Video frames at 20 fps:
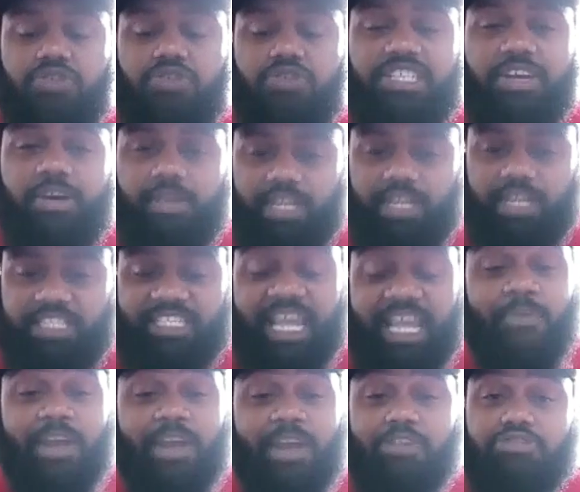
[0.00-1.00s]
still the
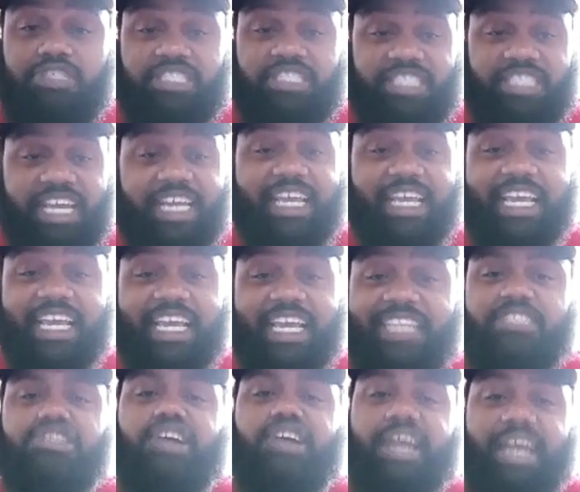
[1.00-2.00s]
same way you just said the kids
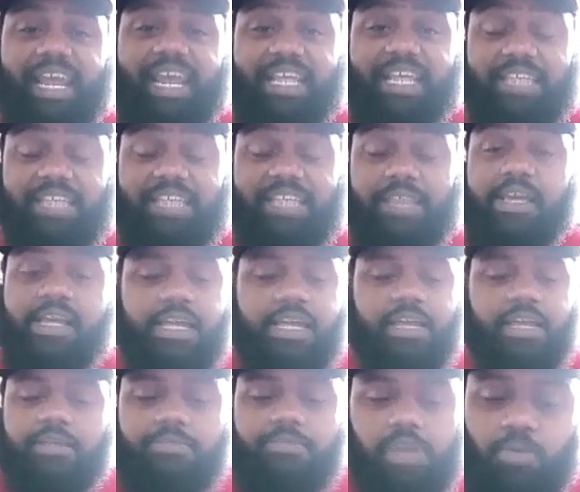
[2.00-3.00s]
is looking at each other.
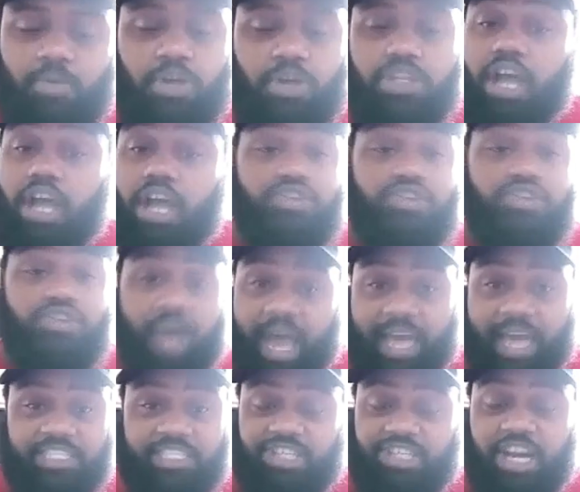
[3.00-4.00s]
Come on, dog. You know
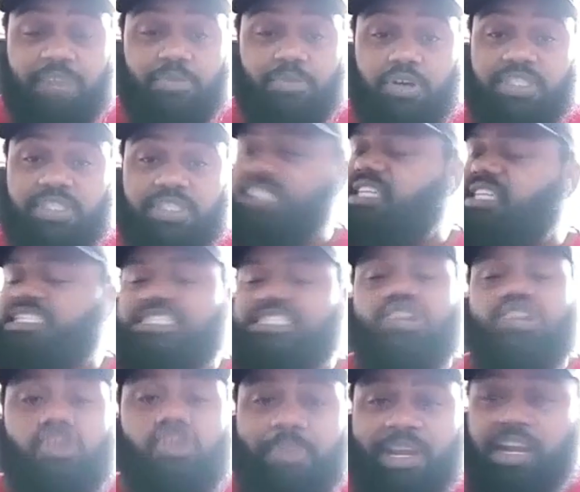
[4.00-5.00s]
how these young boys is. They
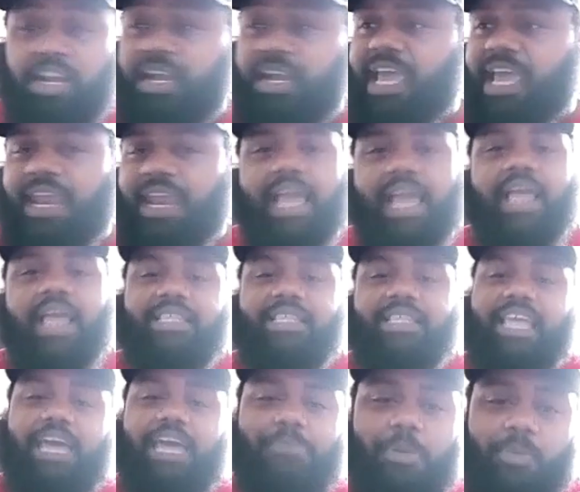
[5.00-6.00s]
still gonna be looking like,
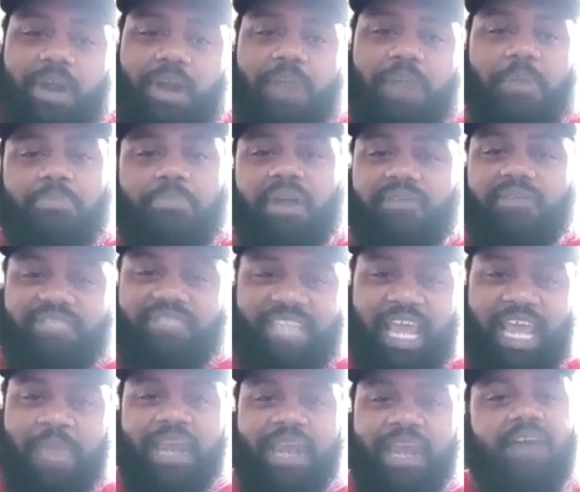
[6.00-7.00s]
damn, I'm wearing my brother's
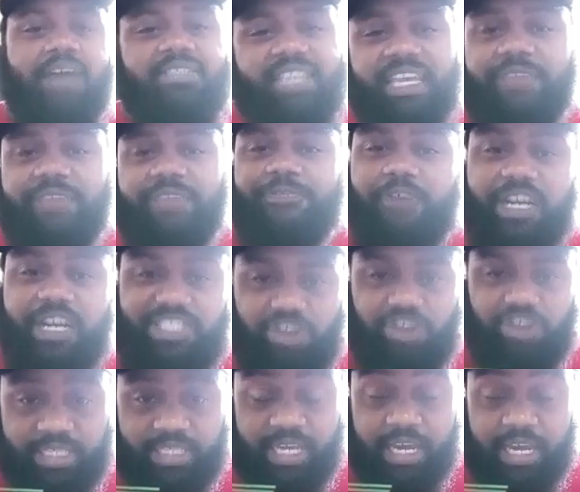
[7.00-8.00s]
hand-me-downs and he fresh
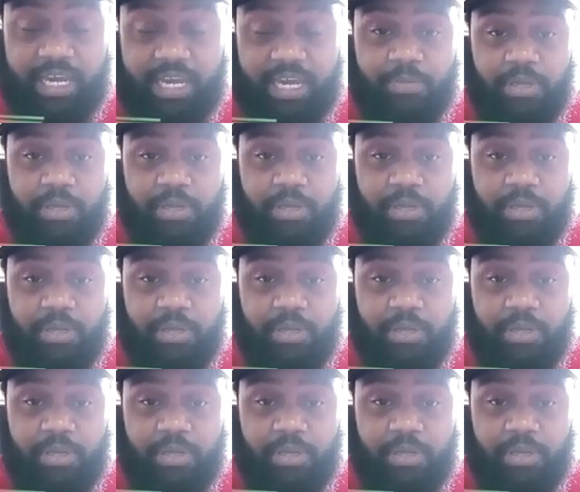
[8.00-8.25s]
all the time.